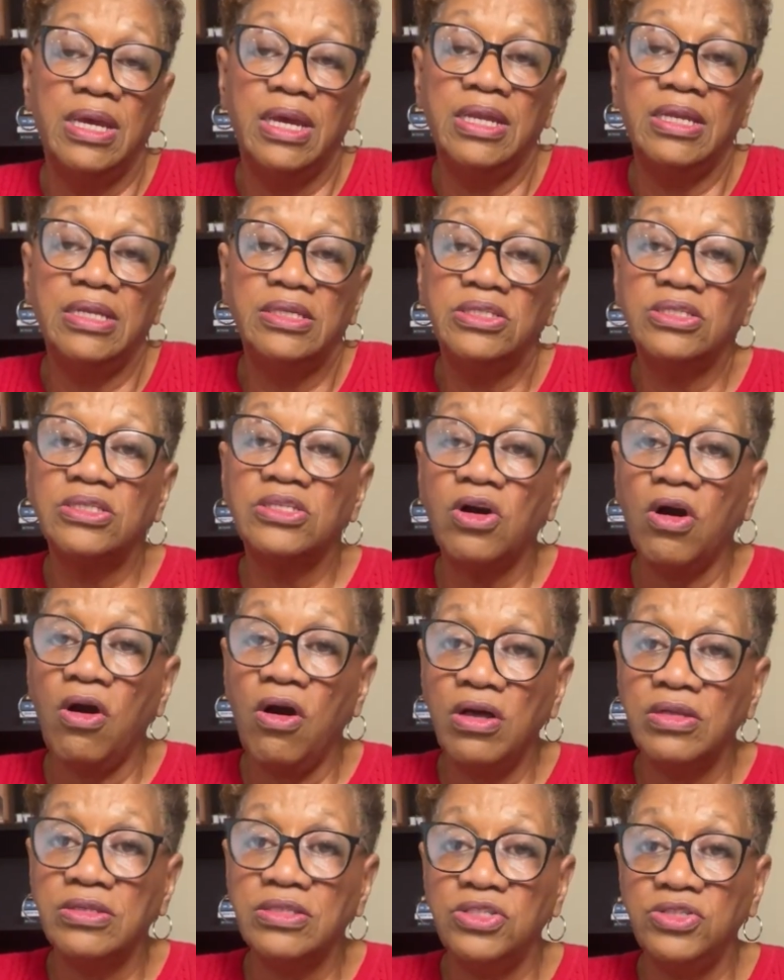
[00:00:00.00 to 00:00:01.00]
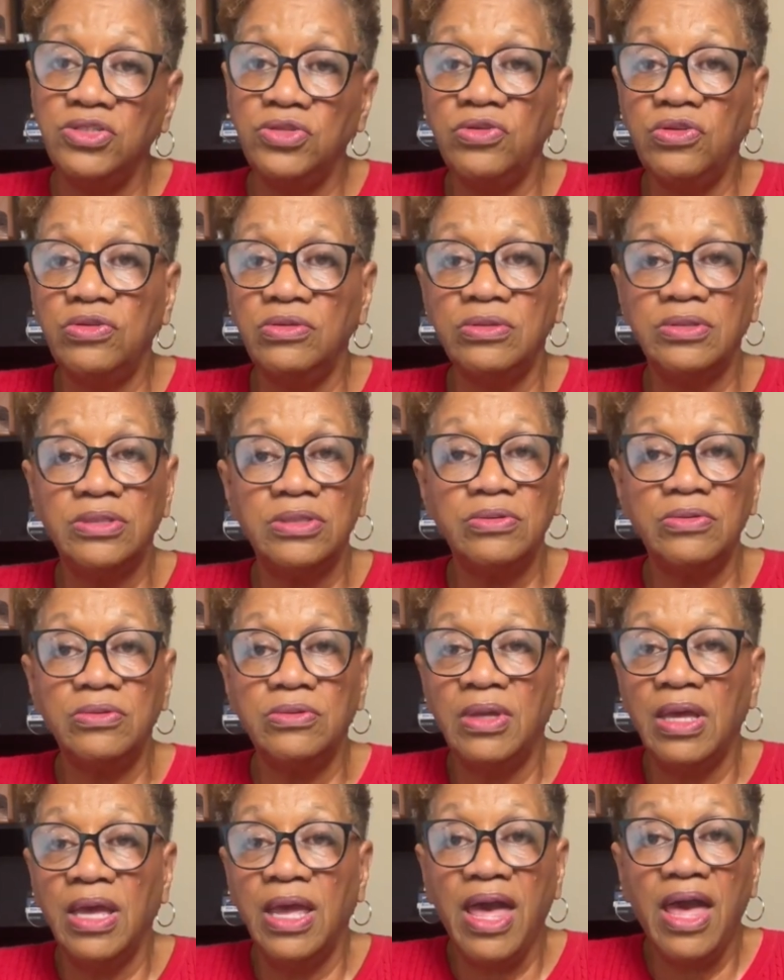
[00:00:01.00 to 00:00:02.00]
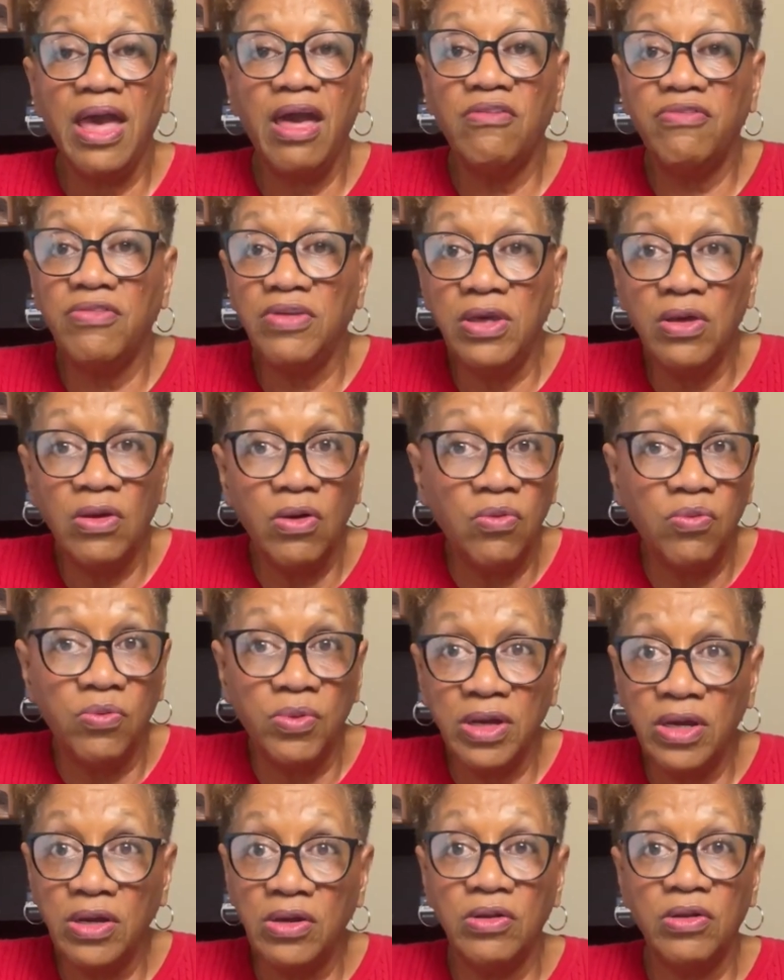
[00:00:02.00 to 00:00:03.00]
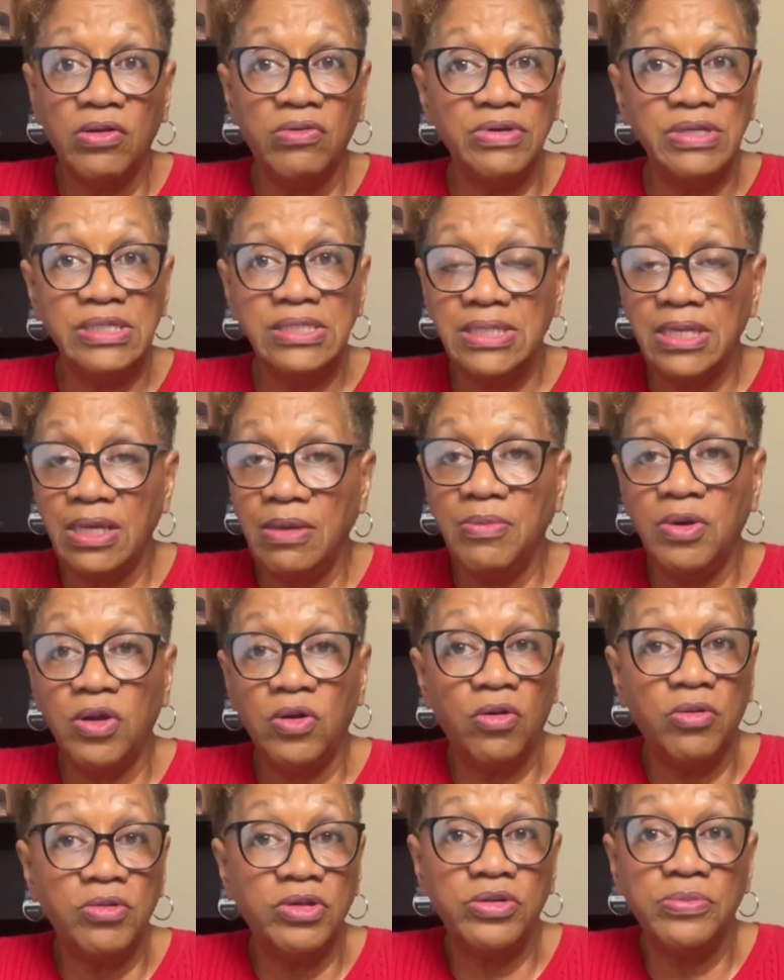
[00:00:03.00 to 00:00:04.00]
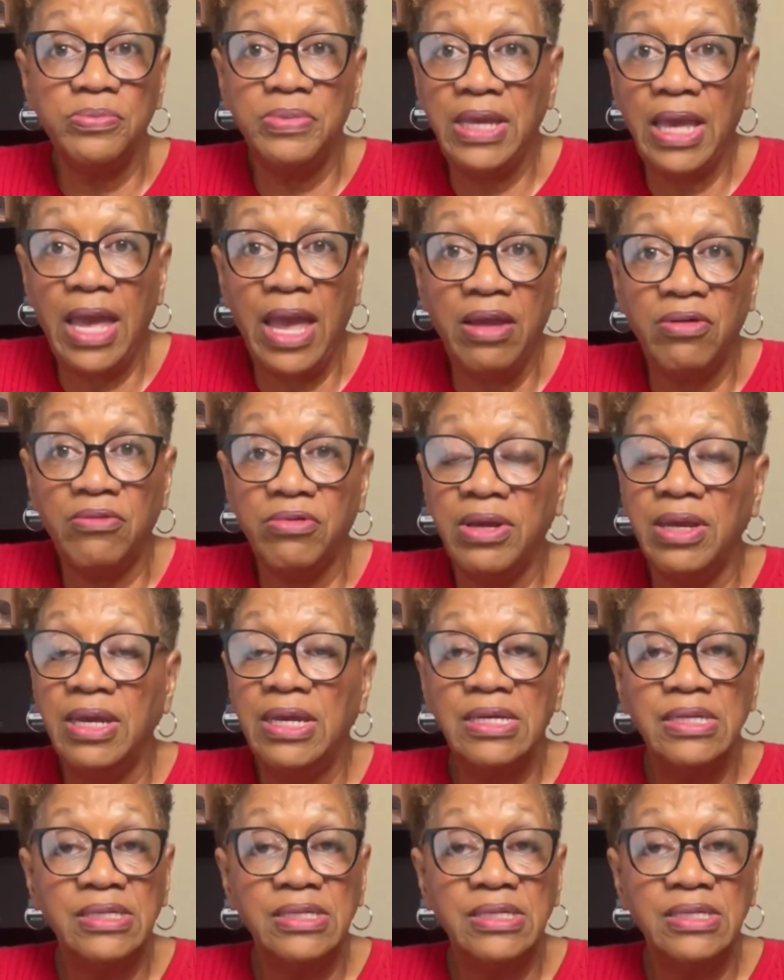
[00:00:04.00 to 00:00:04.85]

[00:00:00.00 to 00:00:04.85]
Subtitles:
it just causes you to have ill will or resentment or to be angry.